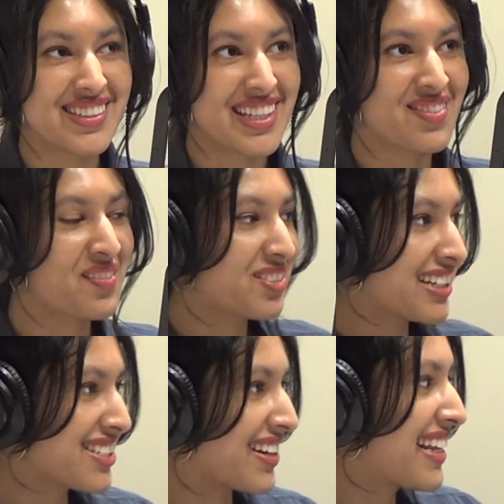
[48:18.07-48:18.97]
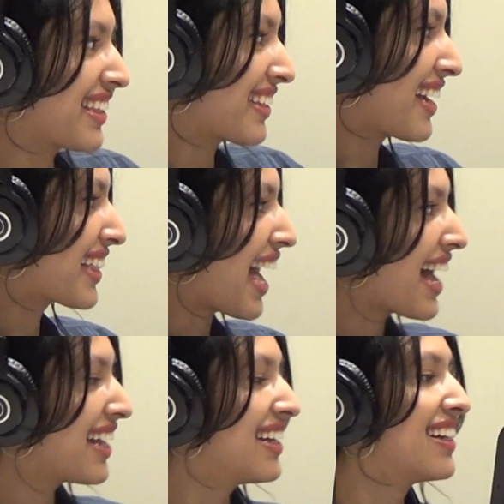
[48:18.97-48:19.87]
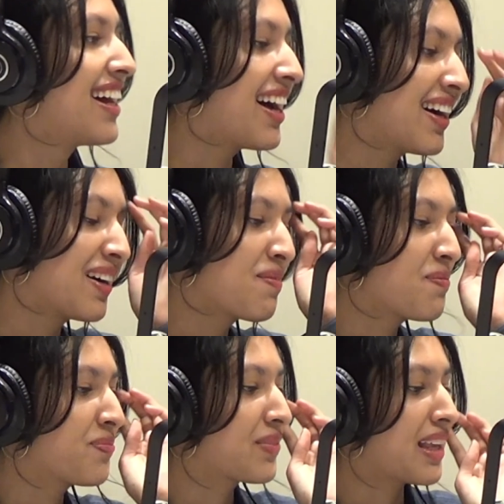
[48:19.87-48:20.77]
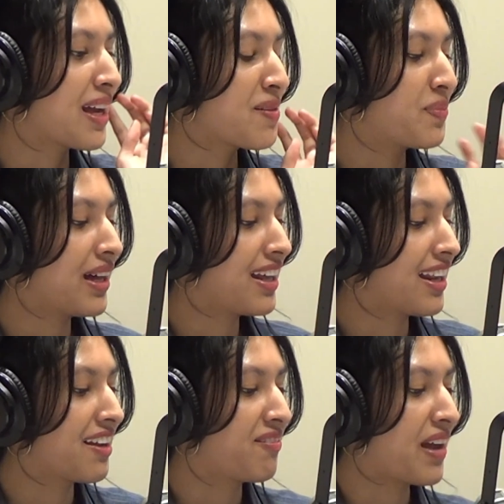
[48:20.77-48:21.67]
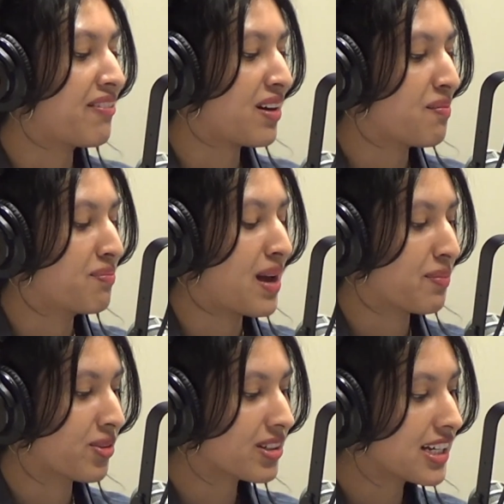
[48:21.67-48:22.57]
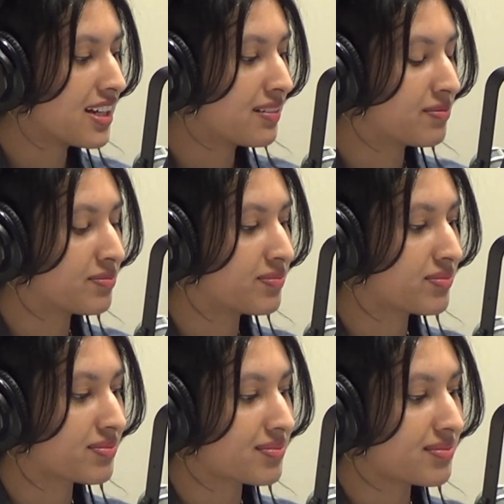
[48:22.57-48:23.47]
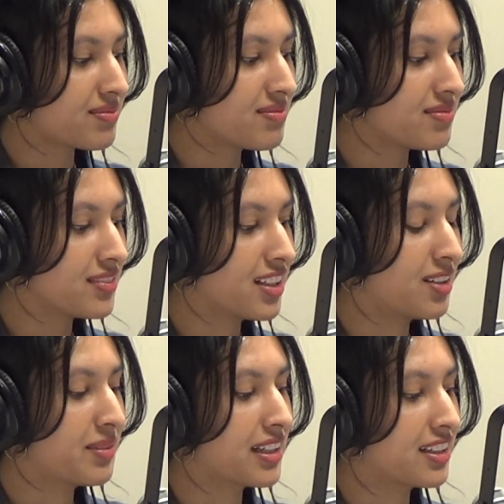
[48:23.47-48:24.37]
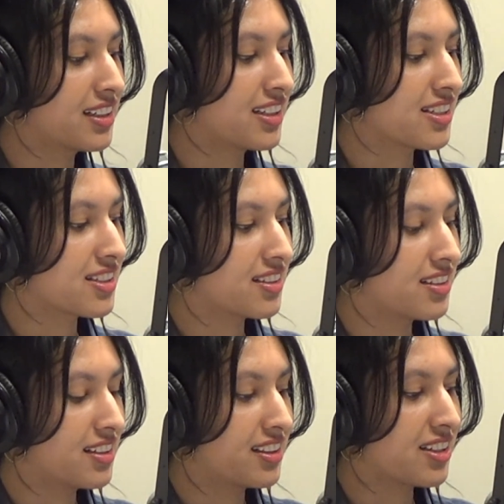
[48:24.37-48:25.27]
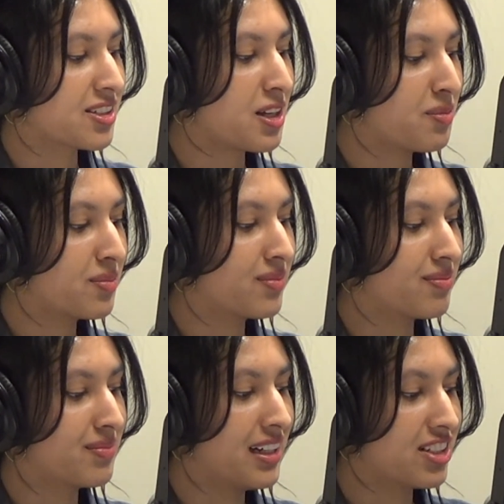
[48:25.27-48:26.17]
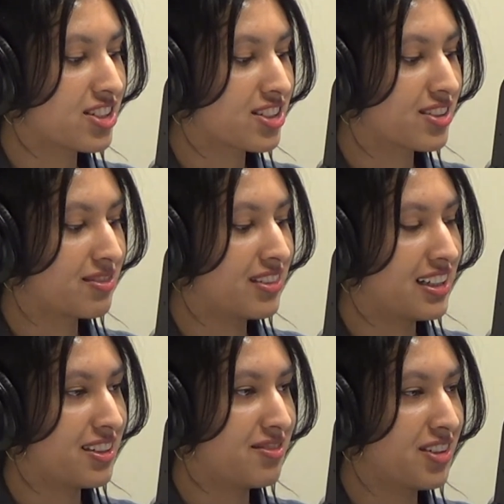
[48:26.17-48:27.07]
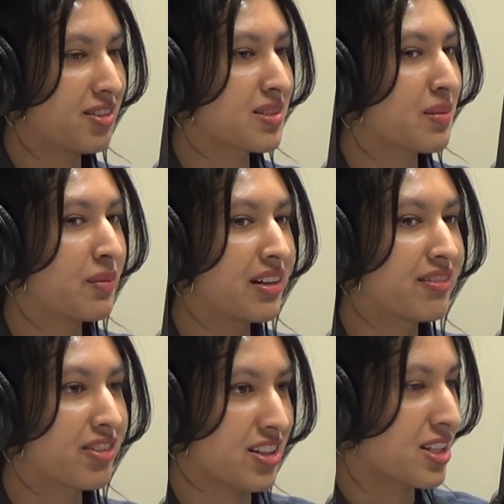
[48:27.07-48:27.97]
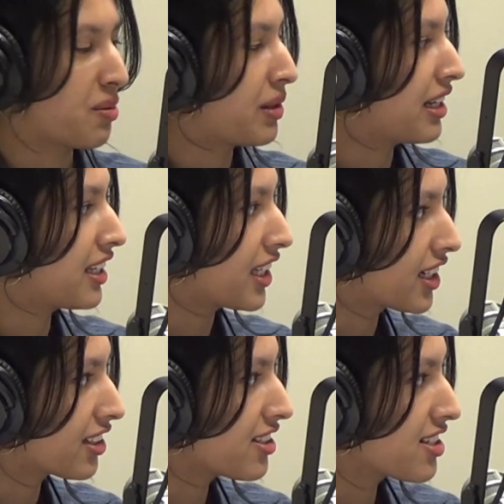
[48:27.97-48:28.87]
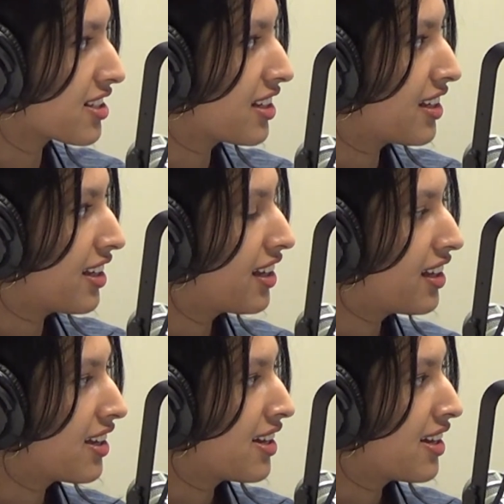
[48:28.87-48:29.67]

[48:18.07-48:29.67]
cutesy memories or anything like that. But favorite memory, oh my goodness, there's so much when you've known someone for so many years.